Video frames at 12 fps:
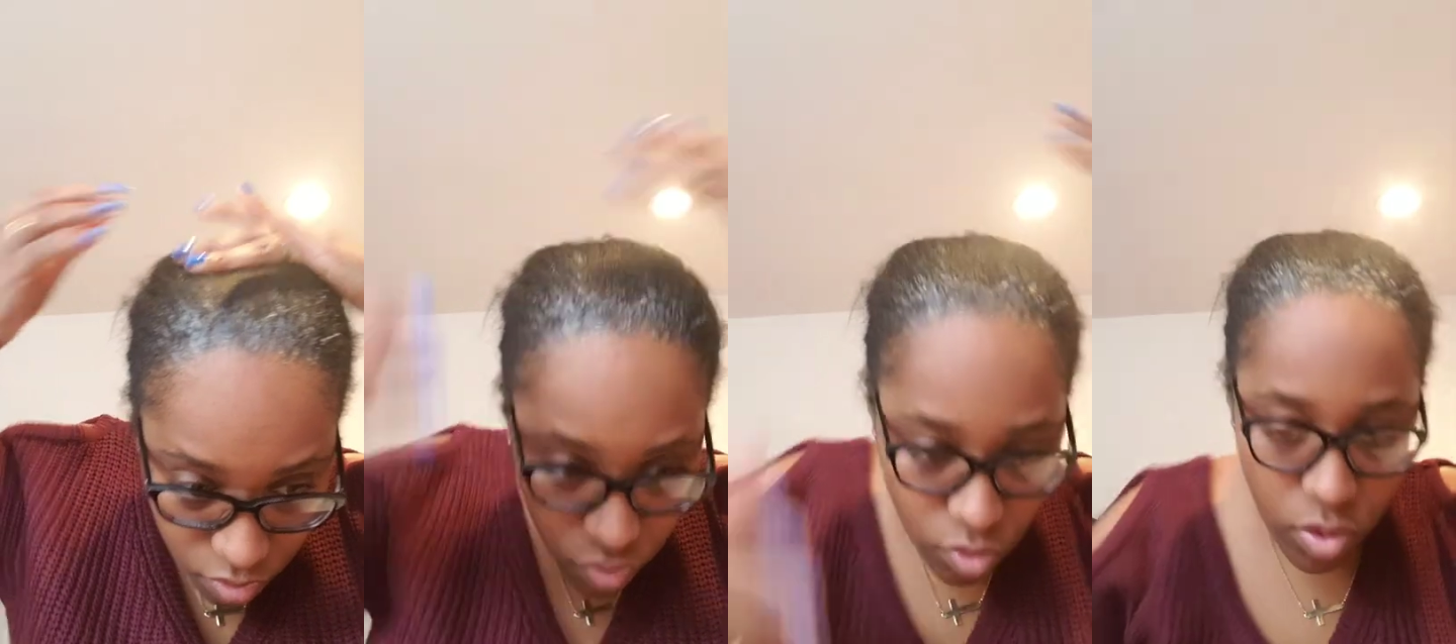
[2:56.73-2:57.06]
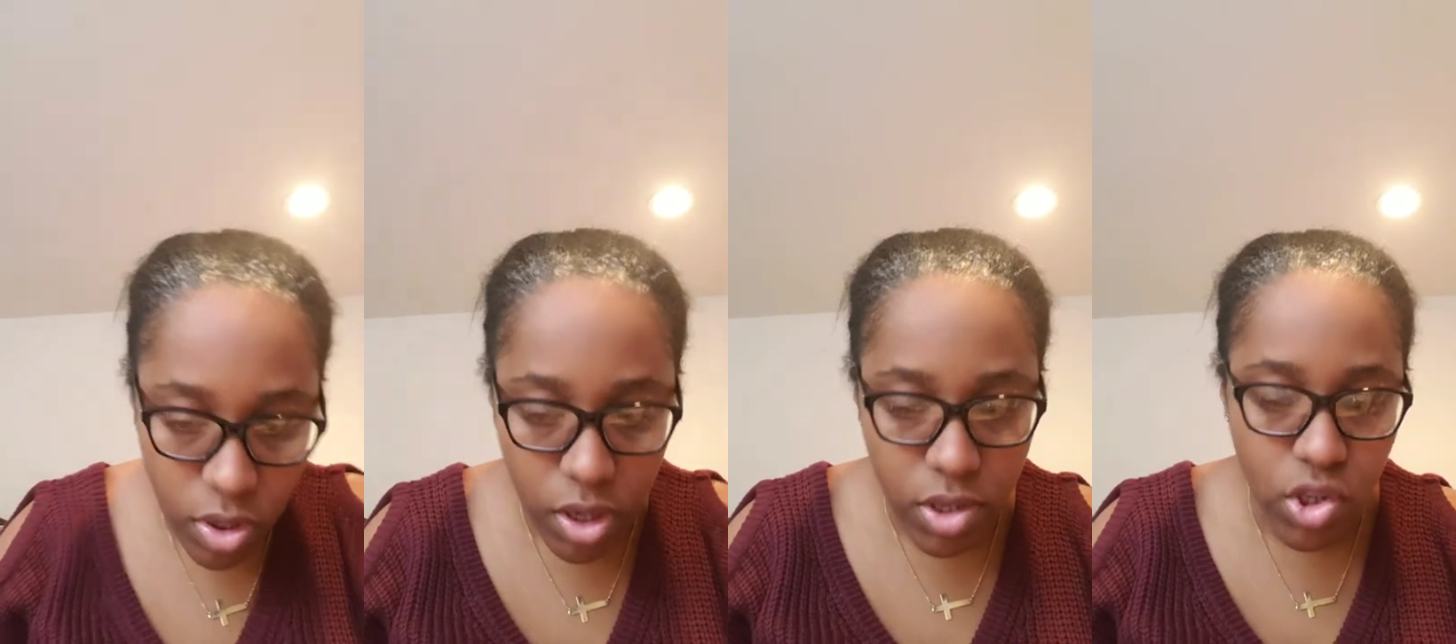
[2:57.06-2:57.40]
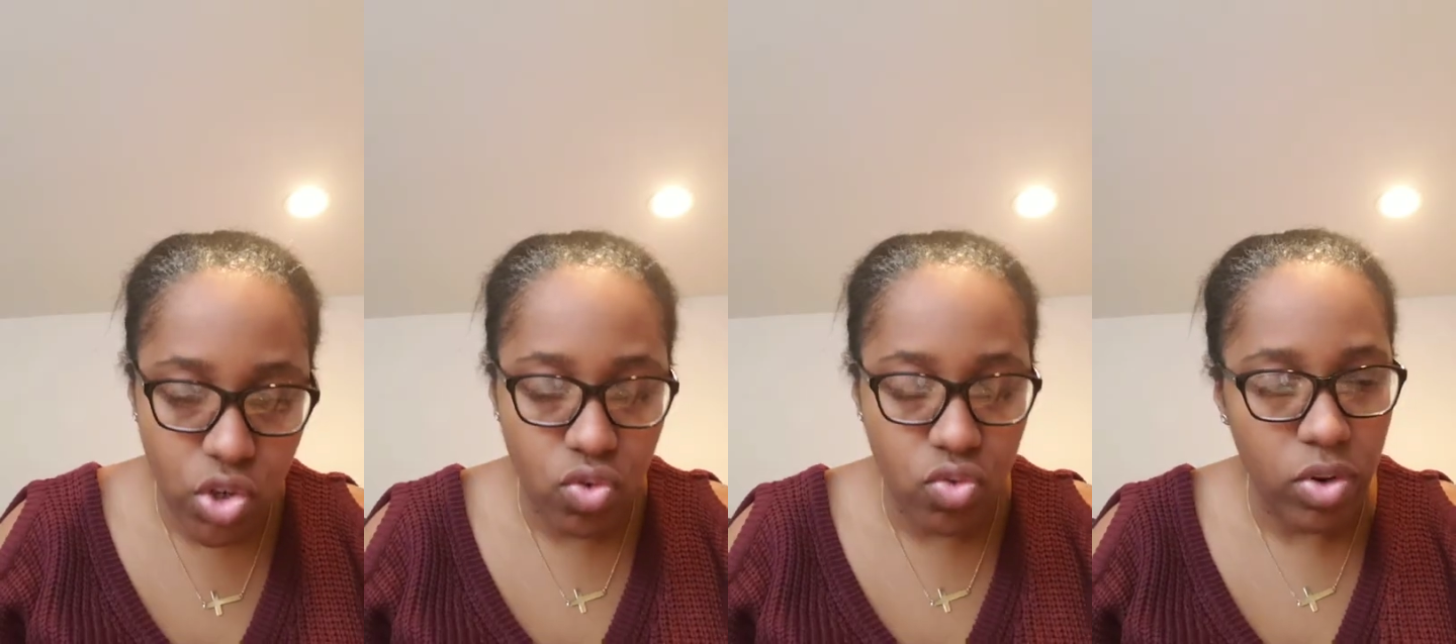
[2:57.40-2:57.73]
control
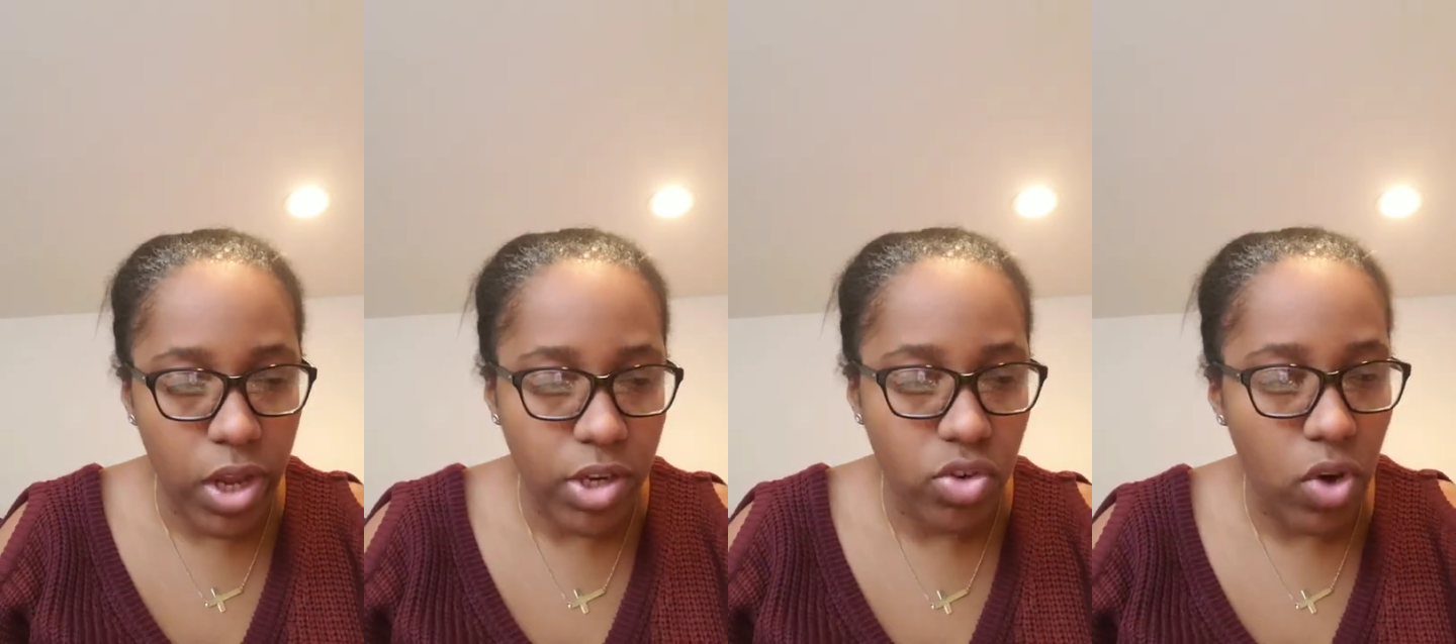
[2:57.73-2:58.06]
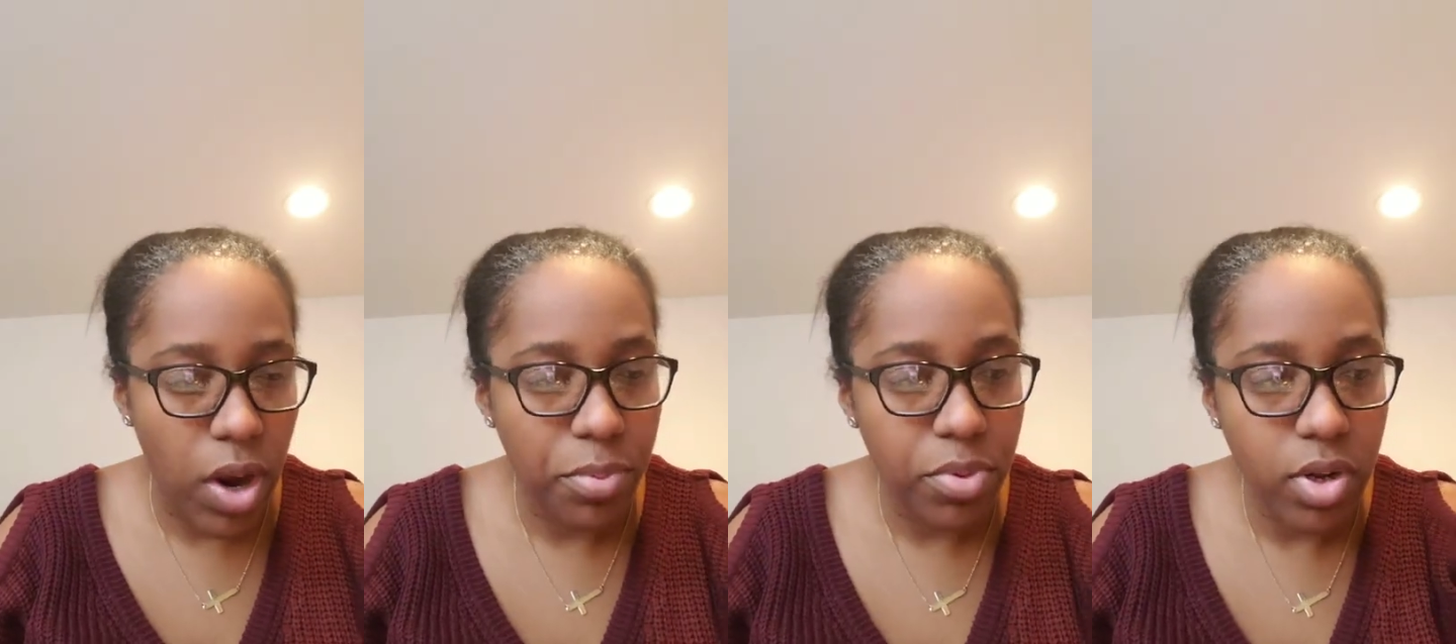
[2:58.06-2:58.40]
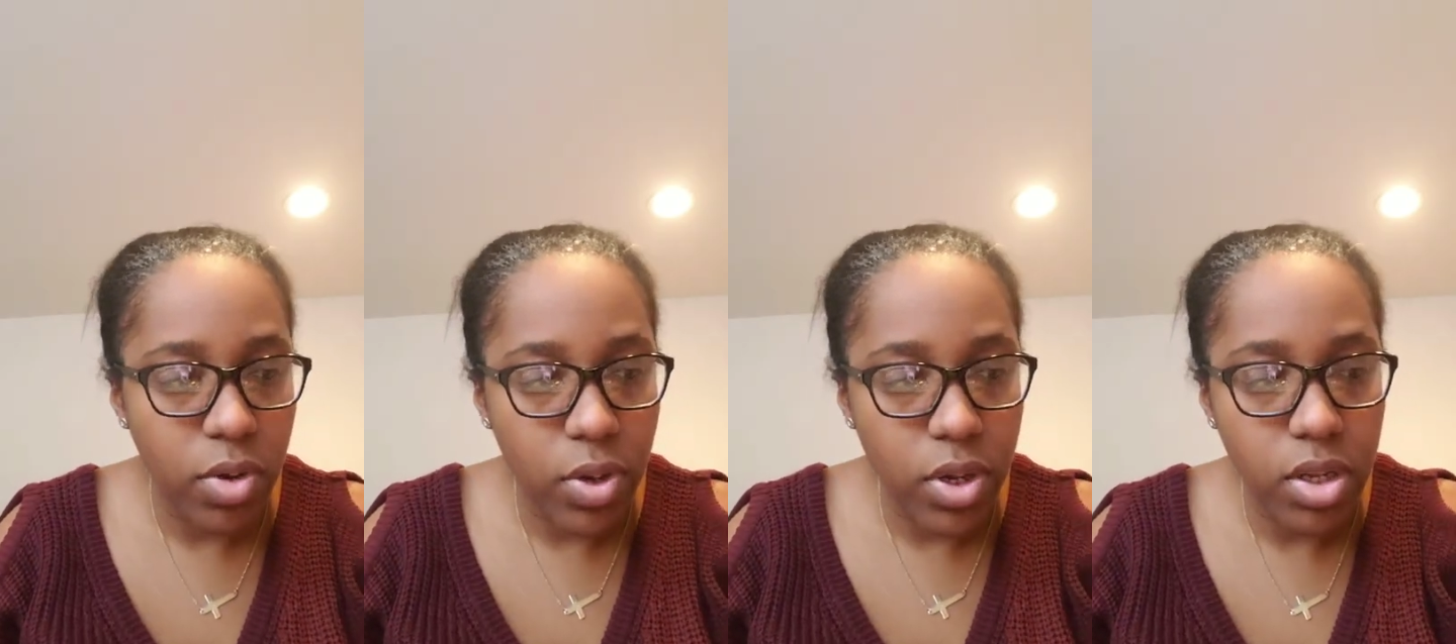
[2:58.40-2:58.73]
does dry
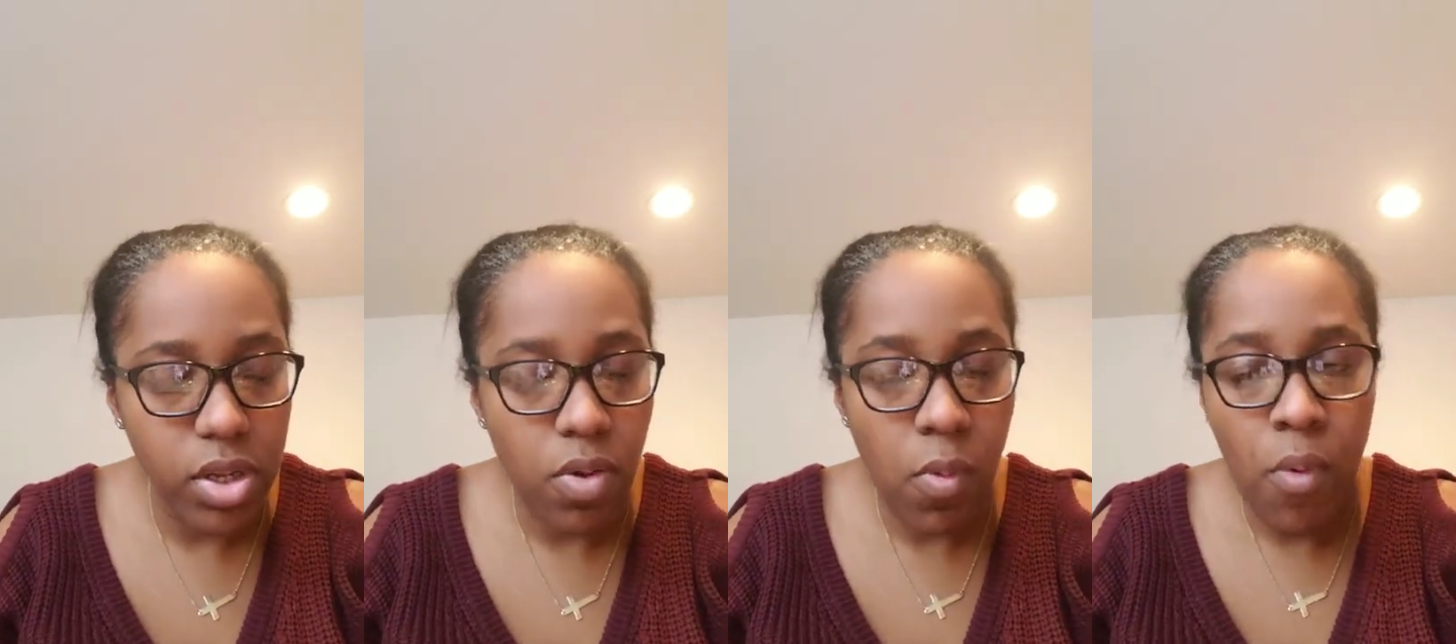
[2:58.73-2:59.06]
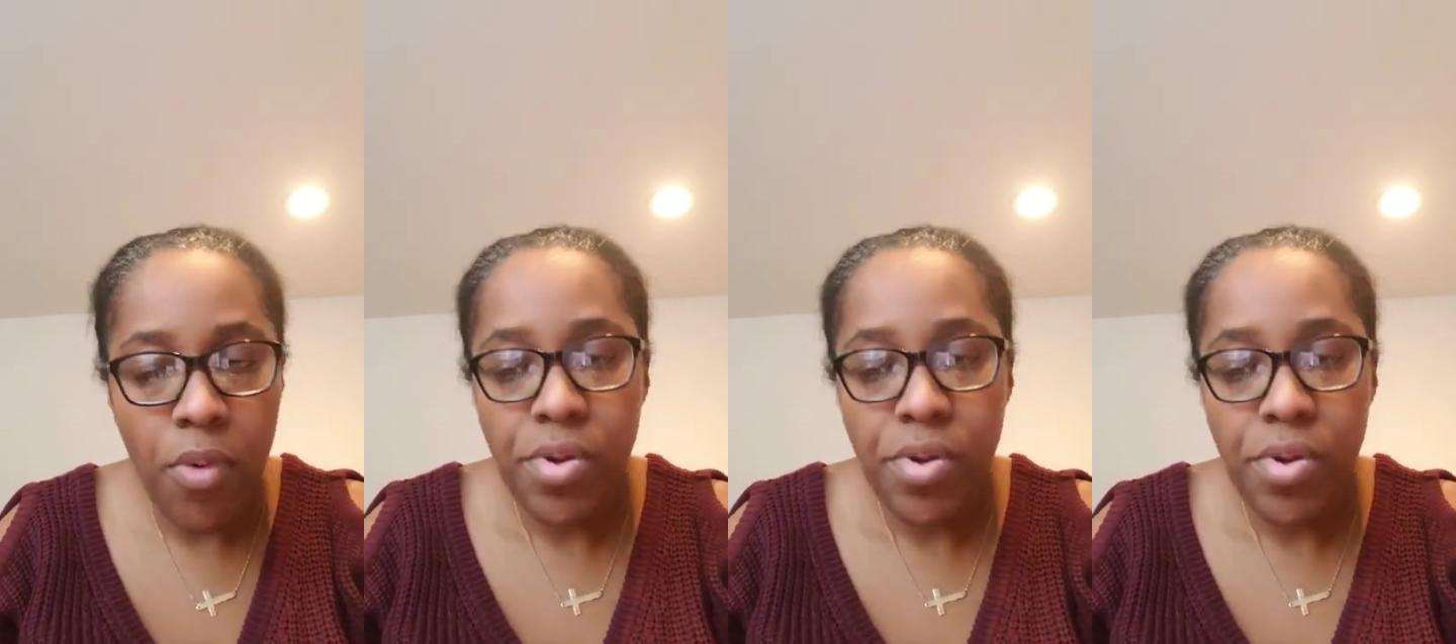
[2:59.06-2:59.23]
pretty quickly.